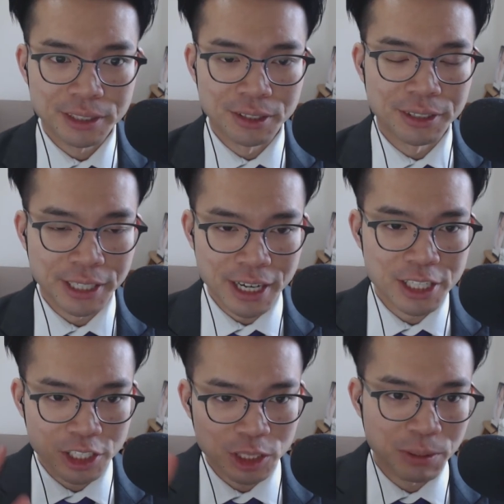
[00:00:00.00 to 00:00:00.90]
not
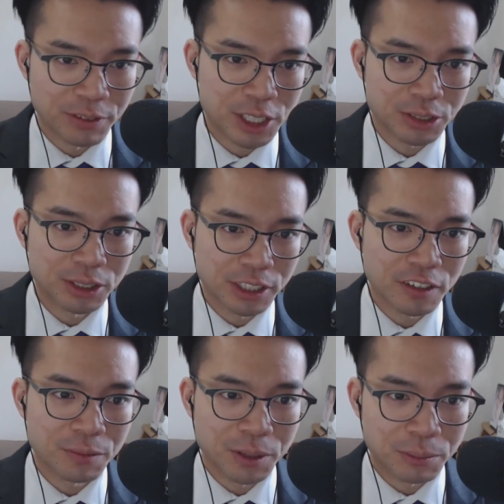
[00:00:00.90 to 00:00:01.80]
just professional
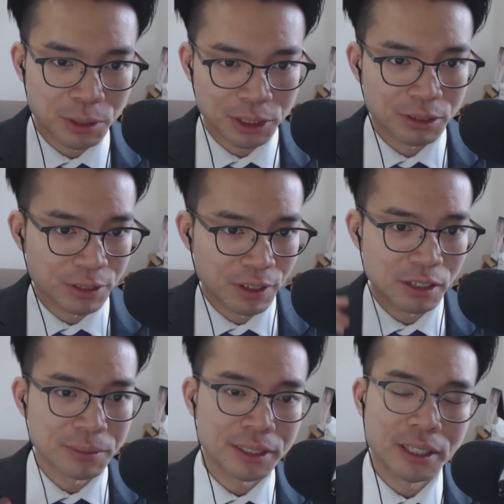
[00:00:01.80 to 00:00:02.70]
stuff but personal
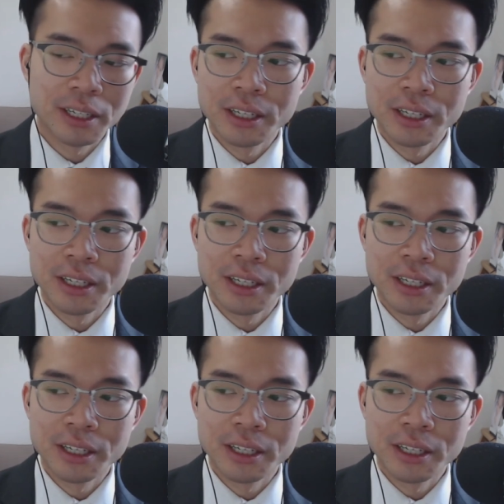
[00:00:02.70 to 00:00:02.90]
development,